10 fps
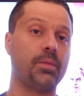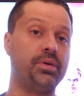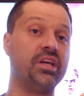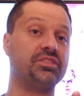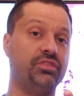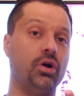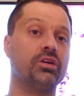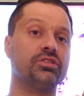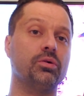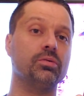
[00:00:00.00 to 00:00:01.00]

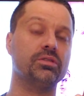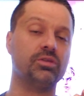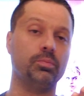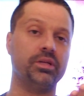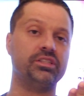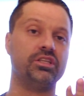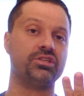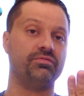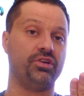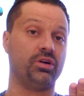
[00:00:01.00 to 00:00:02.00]
PSVR sold. So
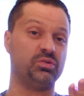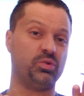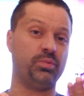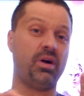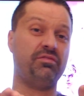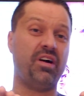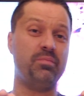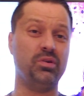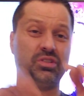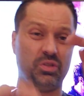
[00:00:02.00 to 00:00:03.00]
PlayStation VR was only about 5
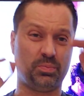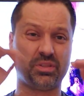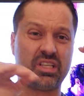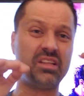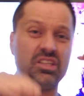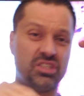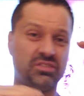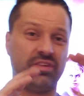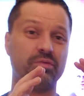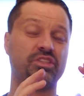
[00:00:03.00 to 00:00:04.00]
million. So the percentage is
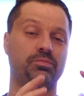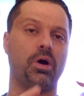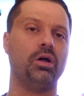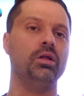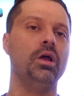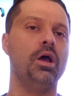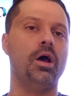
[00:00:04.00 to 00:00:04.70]
very small.